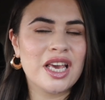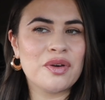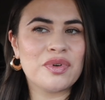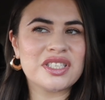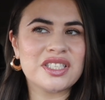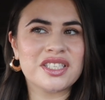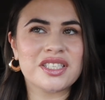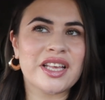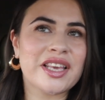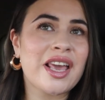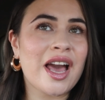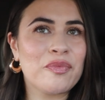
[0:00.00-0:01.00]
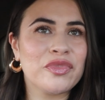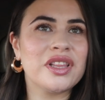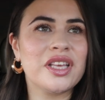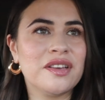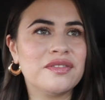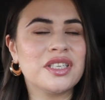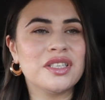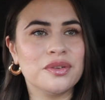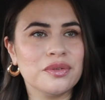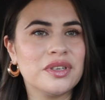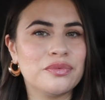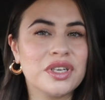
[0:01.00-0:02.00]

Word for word: it wasn't just like yeah i'm relieved good